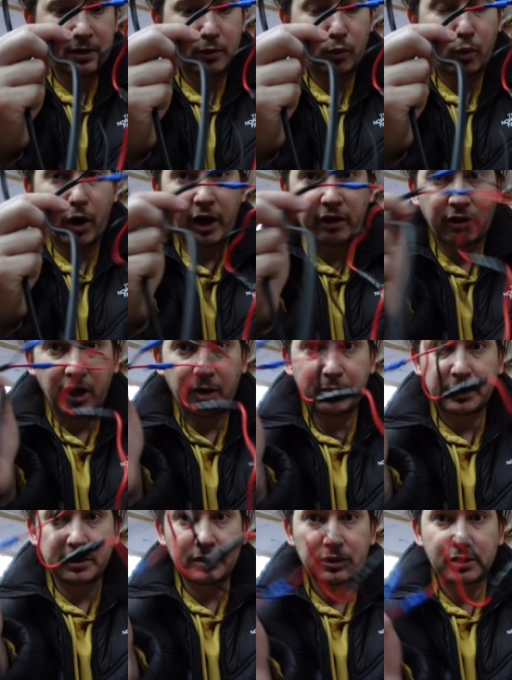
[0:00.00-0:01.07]
wire up
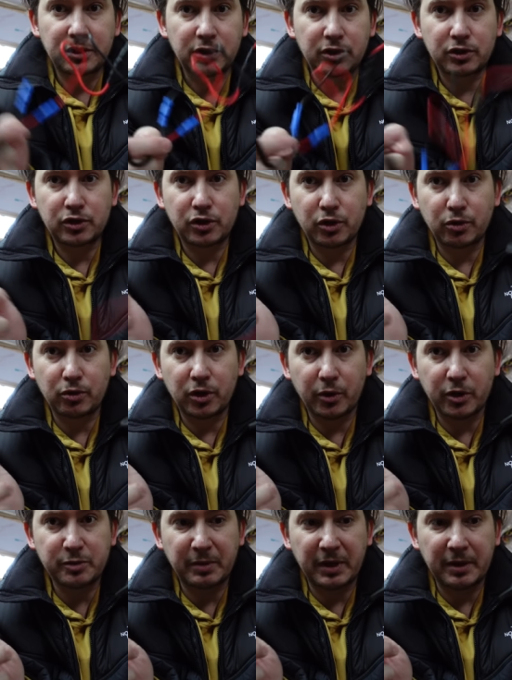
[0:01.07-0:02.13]
2
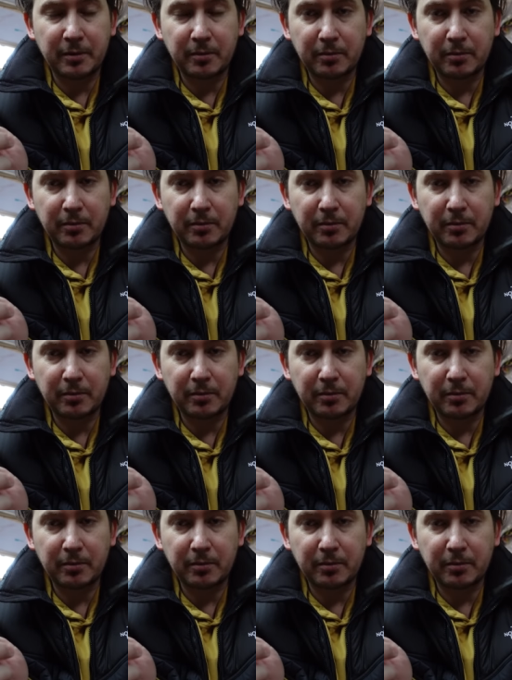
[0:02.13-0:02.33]
USB